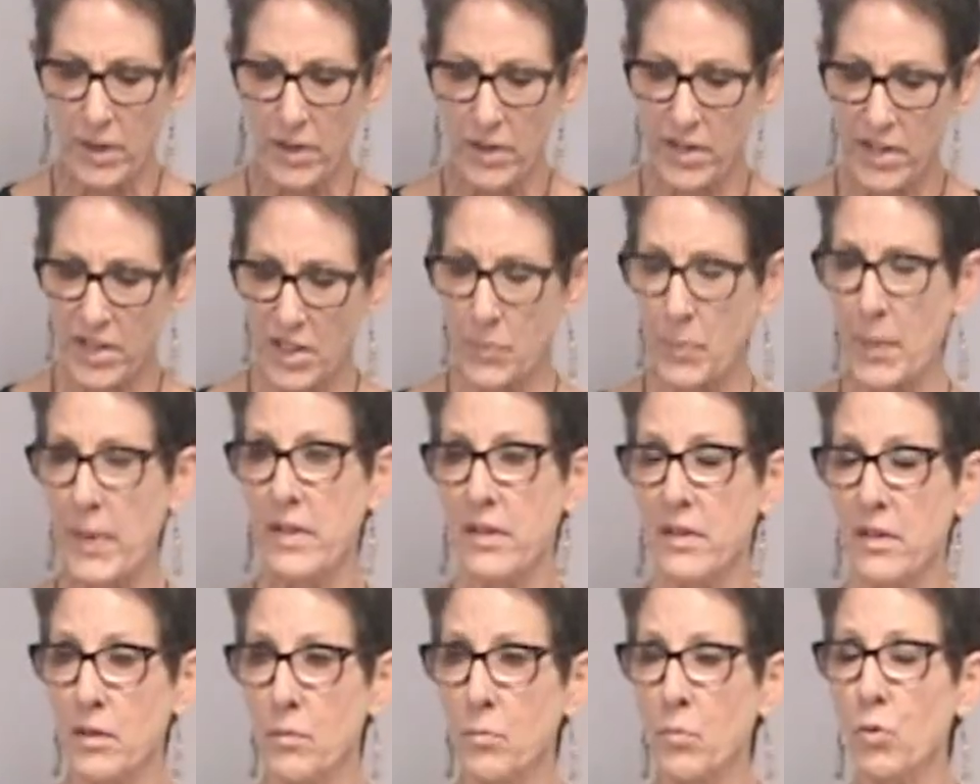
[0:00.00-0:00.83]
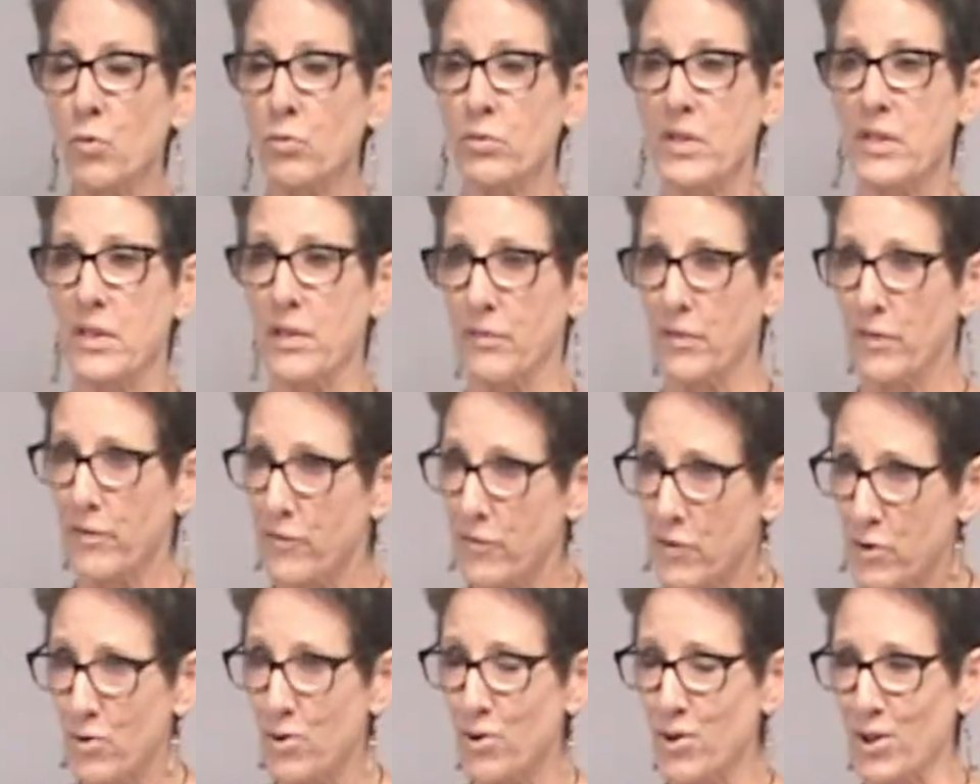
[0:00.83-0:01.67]
to participate in the molding
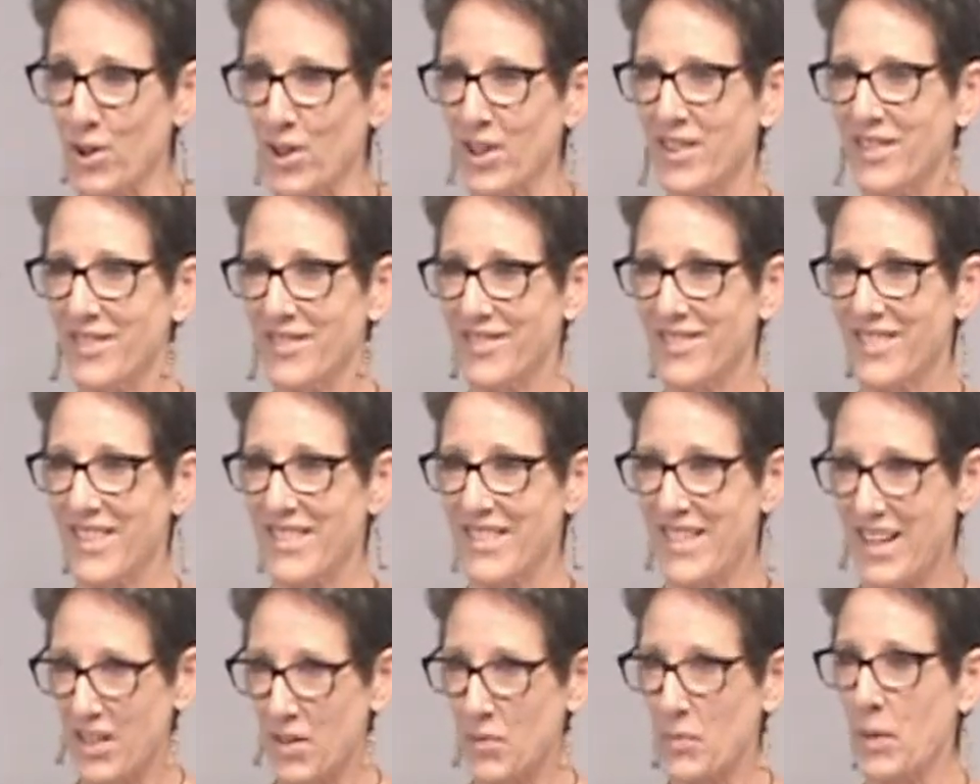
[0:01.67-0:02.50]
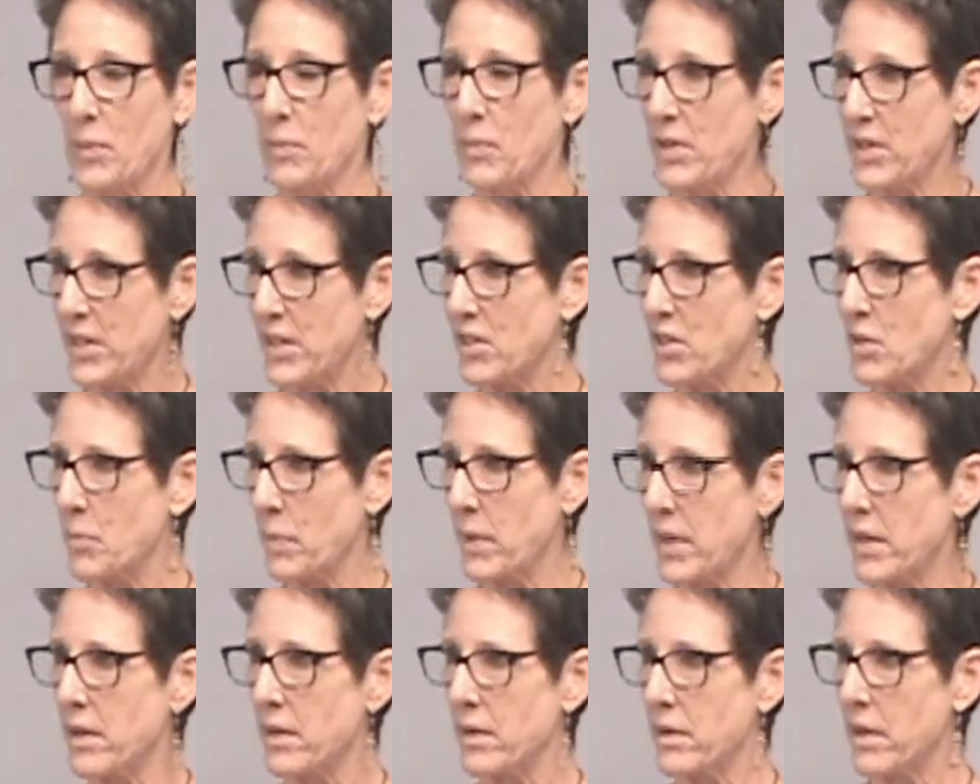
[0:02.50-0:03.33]
of a future, that's where we
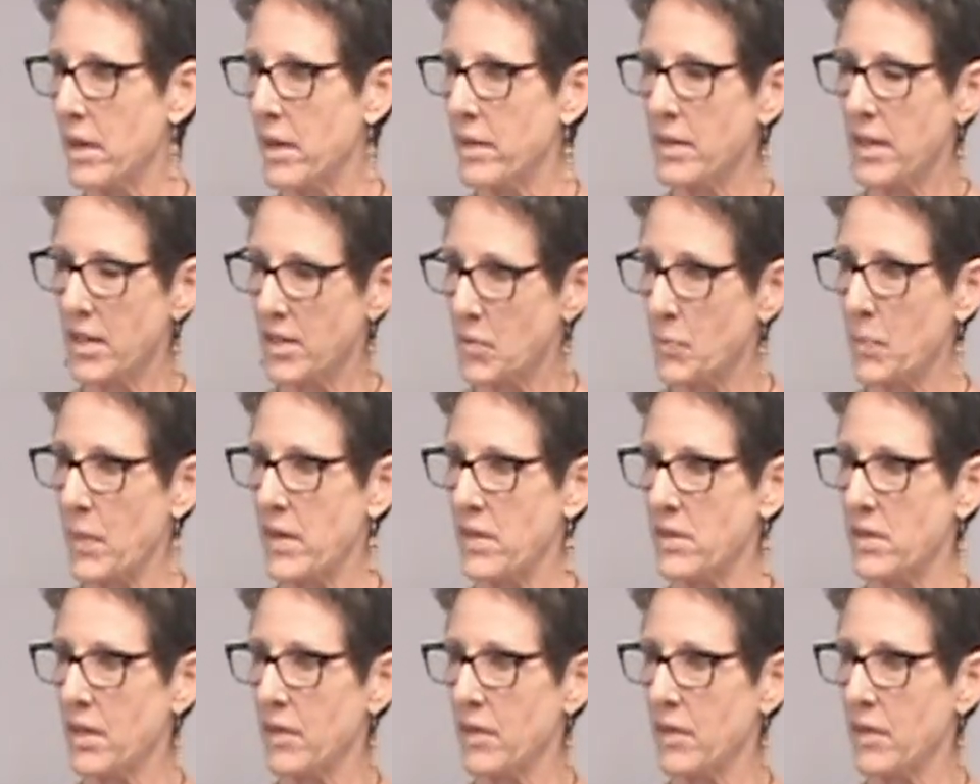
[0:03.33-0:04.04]
need to be, in that